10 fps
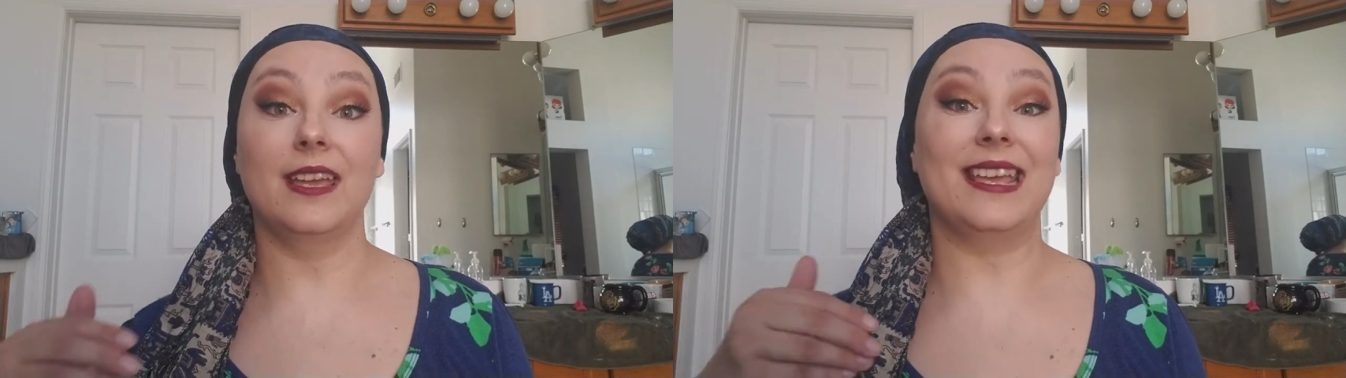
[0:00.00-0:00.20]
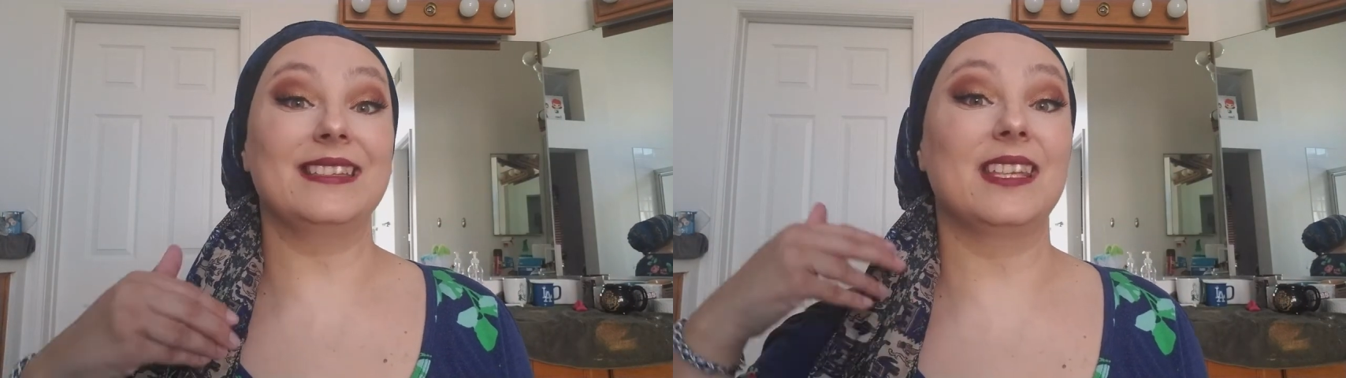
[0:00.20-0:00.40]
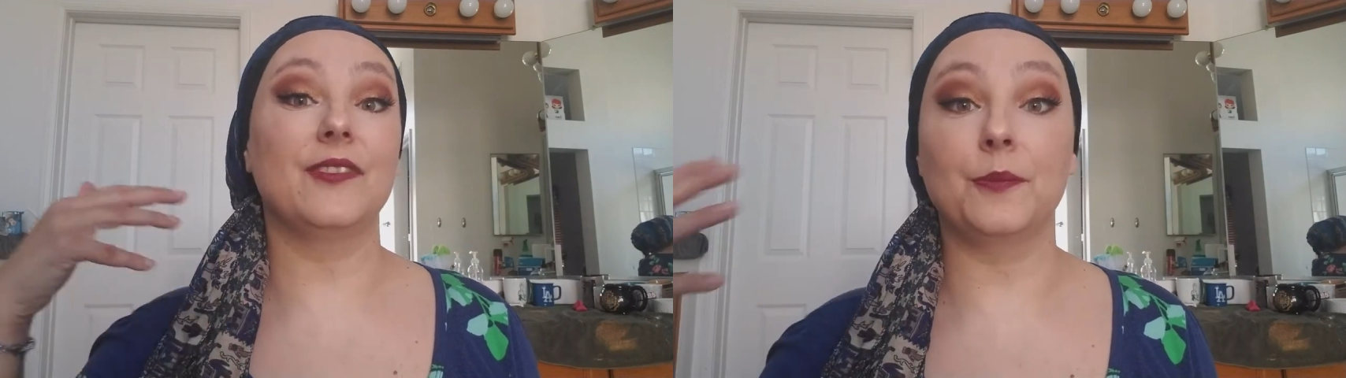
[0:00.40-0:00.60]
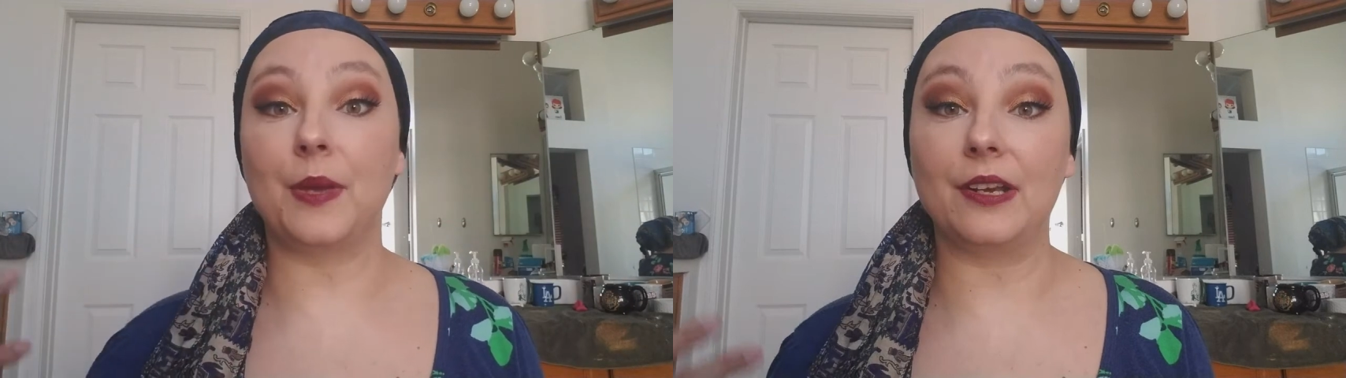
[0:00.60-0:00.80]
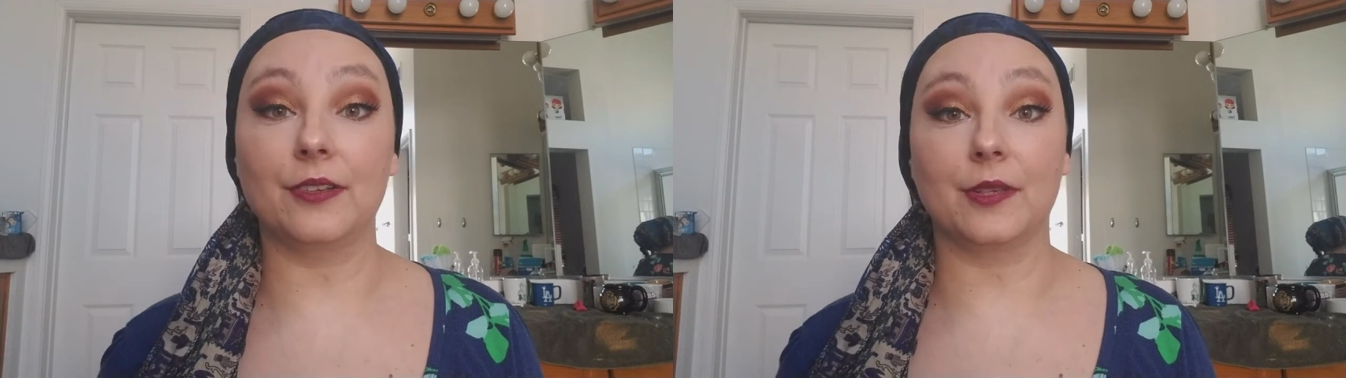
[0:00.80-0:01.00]
is even
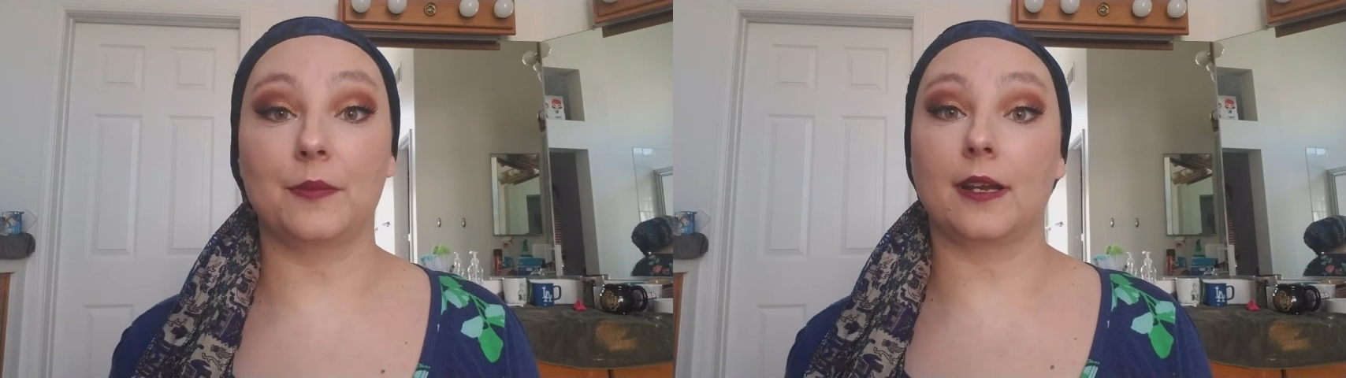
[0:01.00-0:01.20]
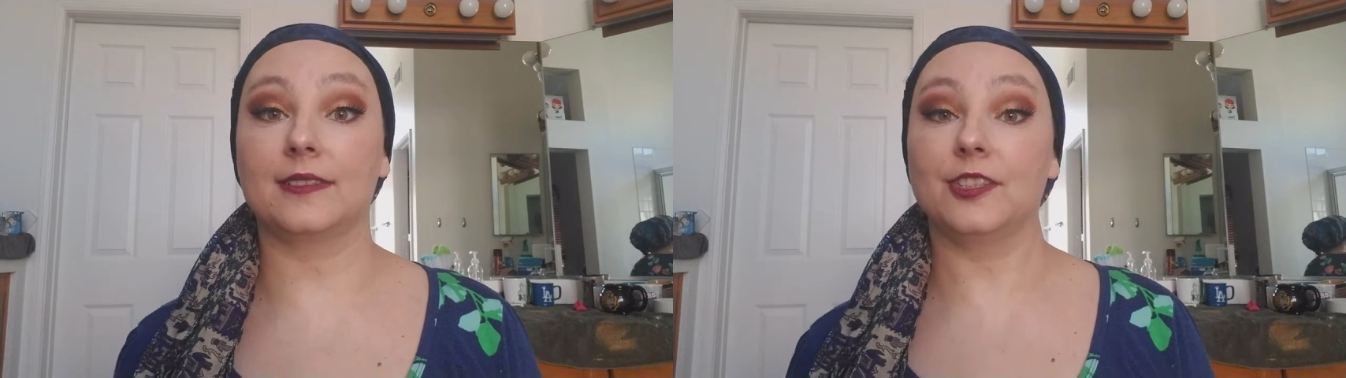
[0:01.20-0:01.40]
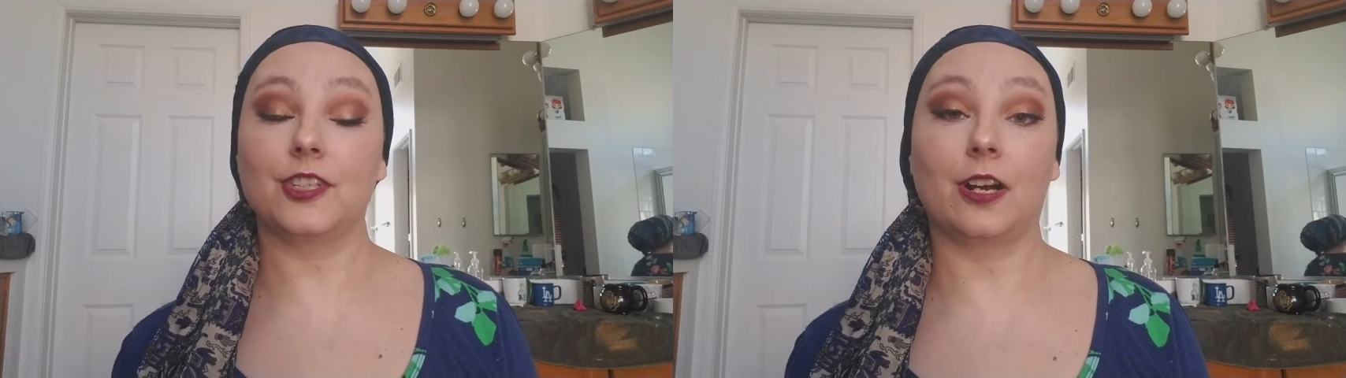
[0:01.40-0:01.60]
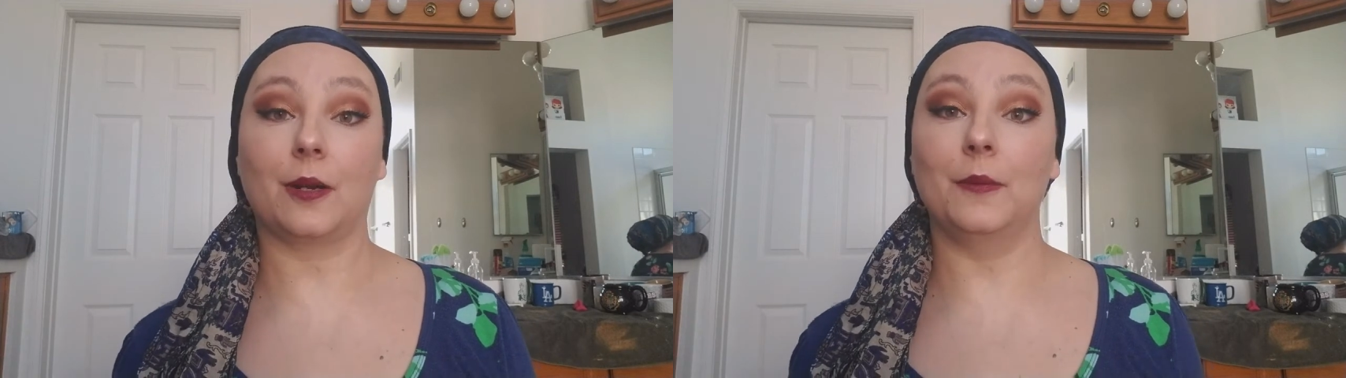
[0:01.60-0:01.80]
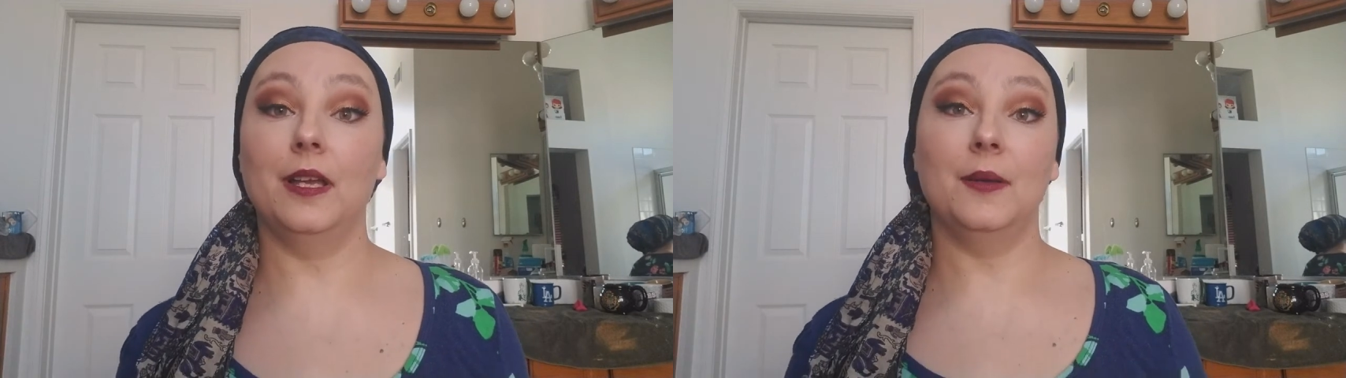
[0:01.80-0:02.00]
better than Boxycharm,